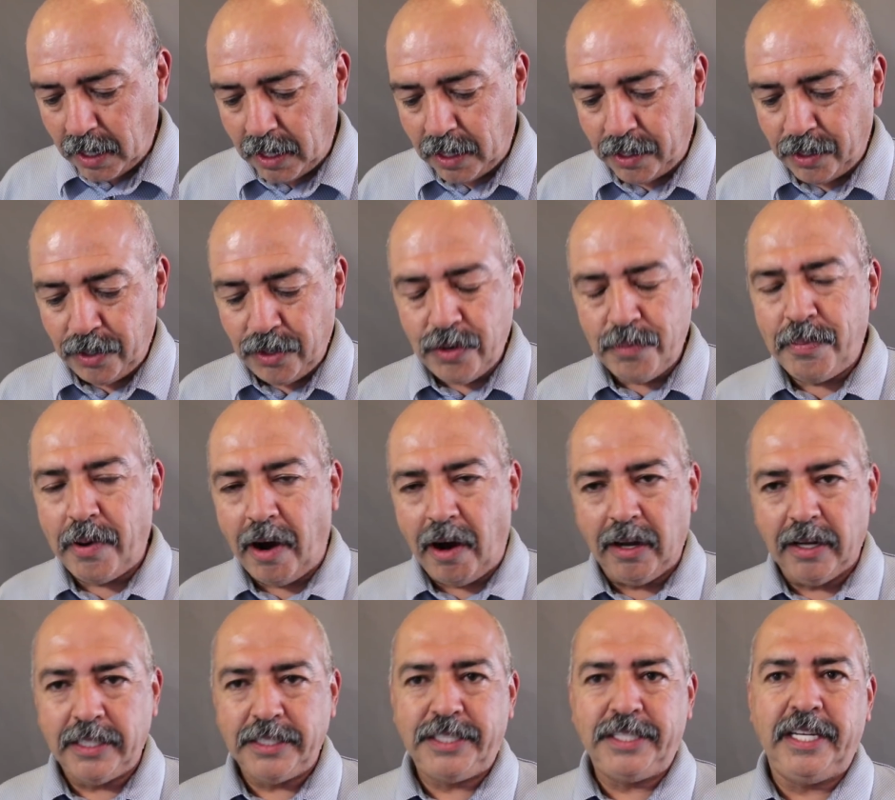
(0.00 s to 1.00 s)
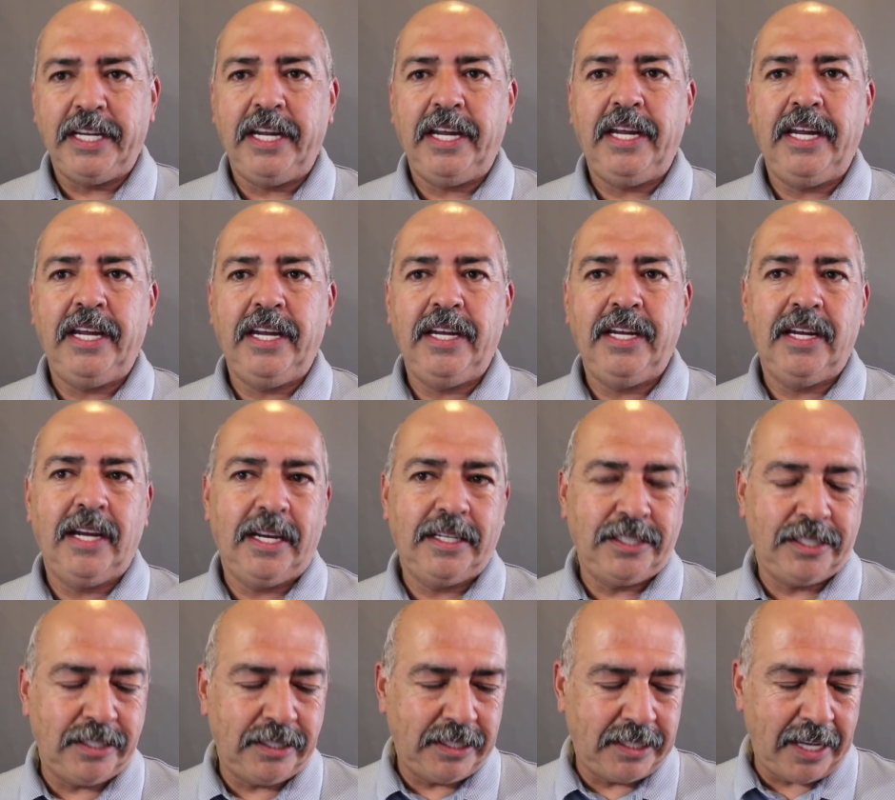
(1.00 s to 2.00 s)
new policy, I
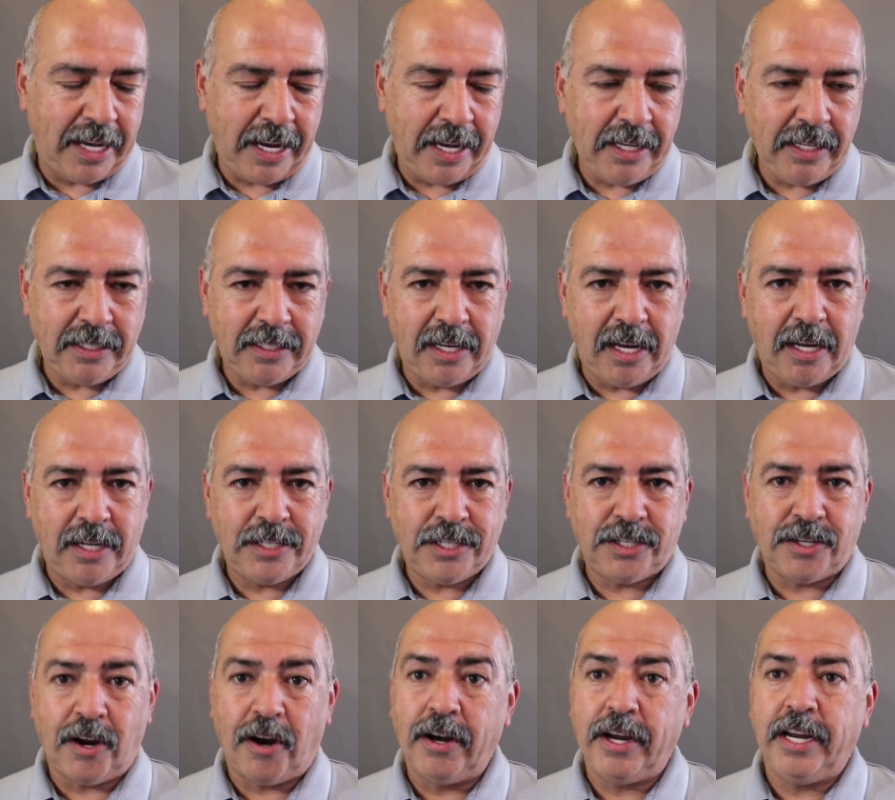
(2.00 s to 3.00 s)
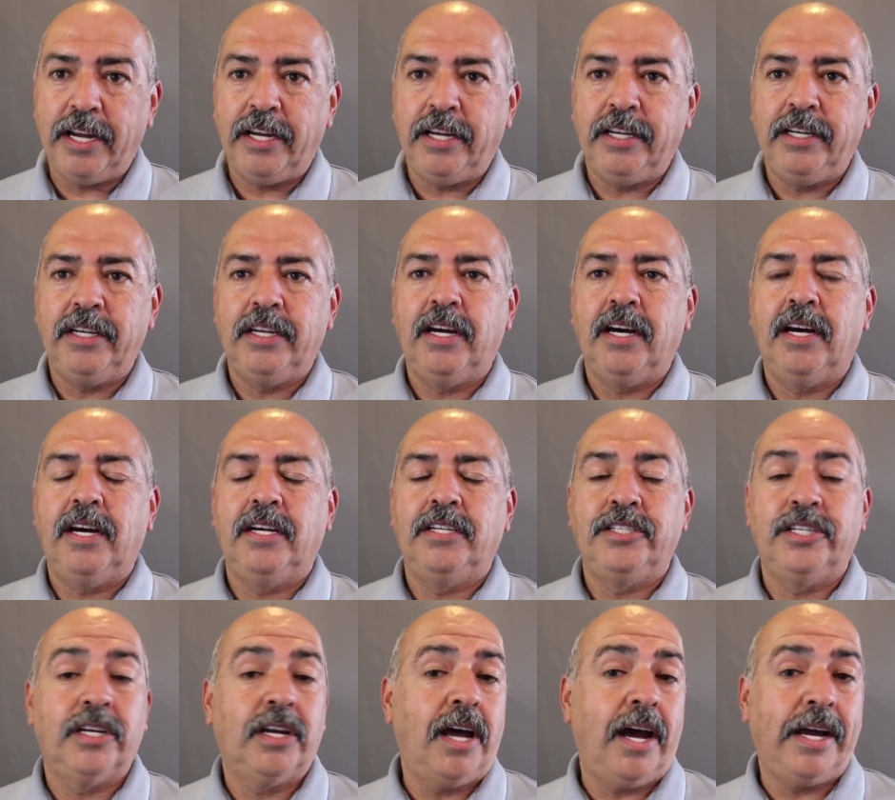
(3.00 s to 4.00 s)
should say, starting
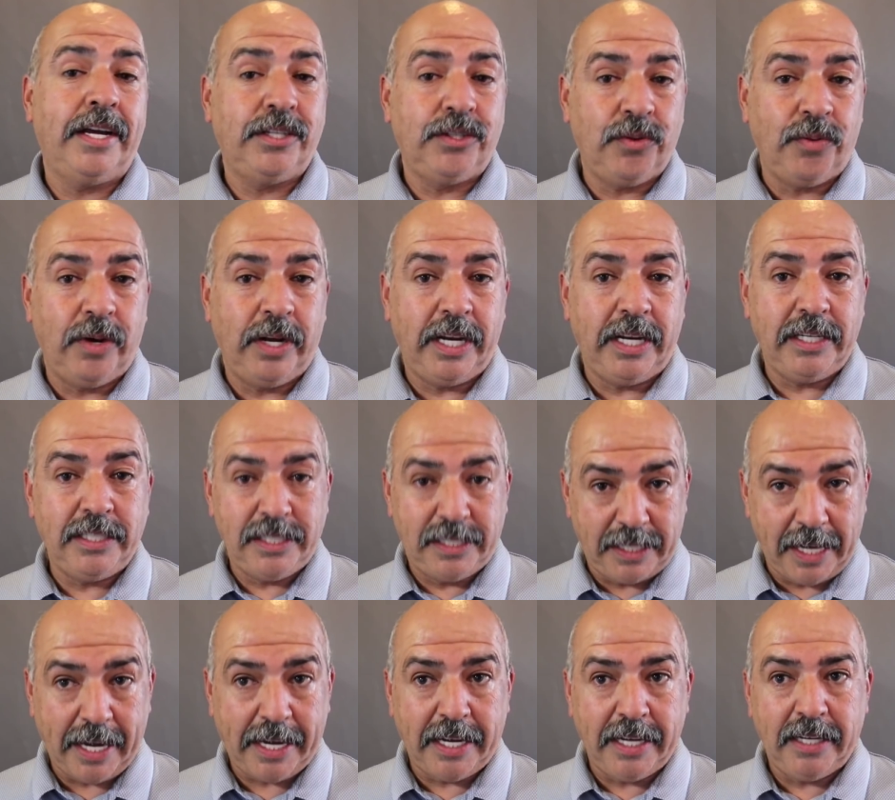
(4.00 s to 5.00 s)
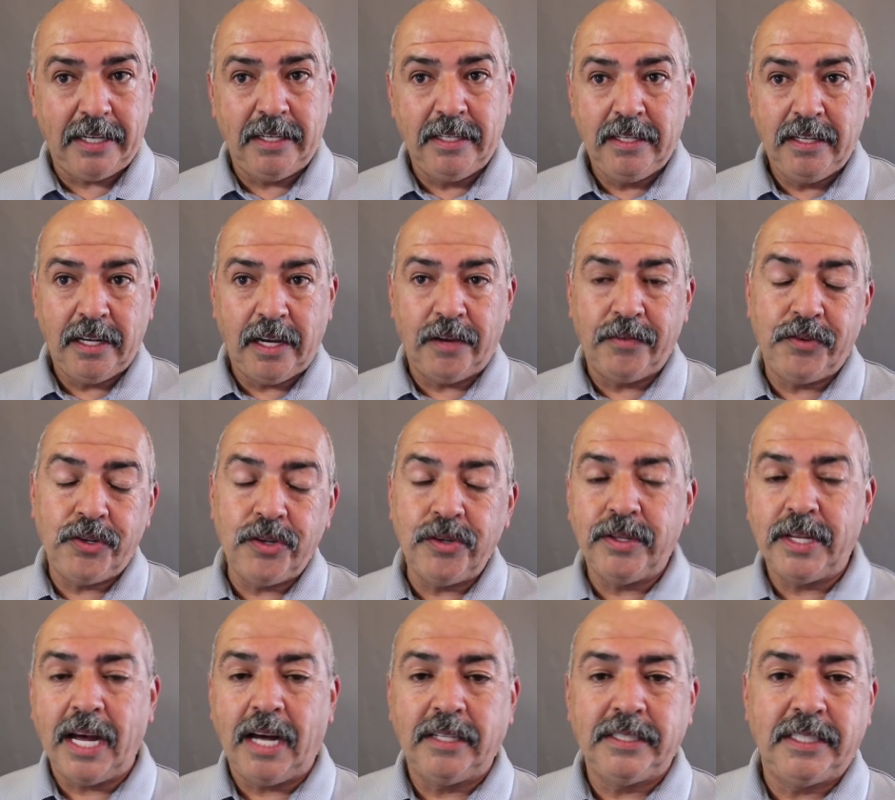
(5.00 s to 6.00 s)
July 22nd of
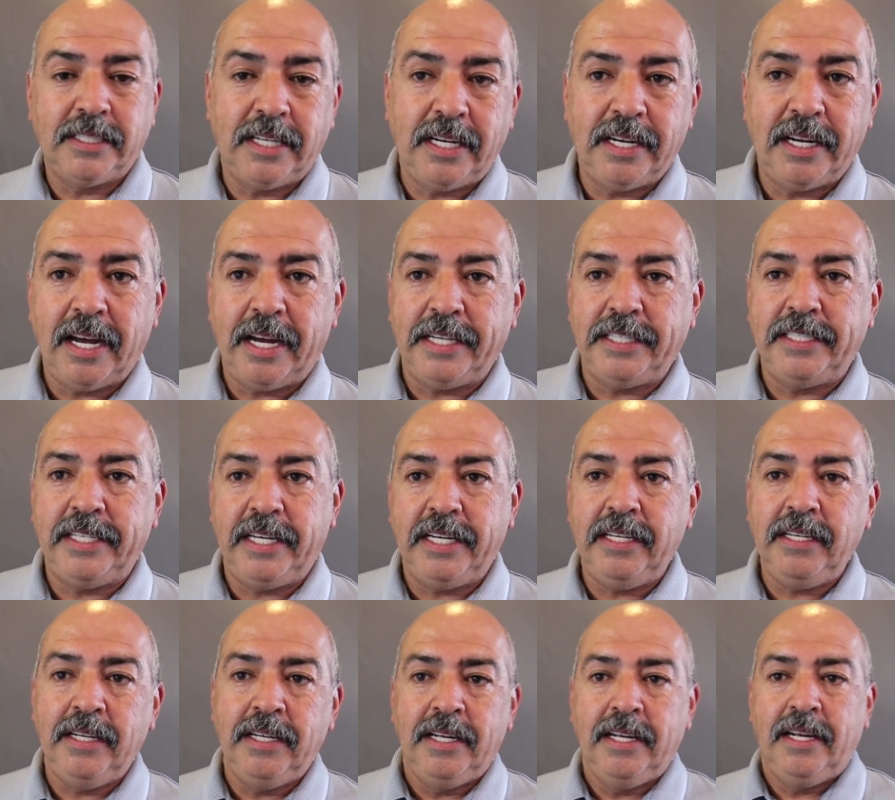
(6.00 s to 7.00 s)
2019.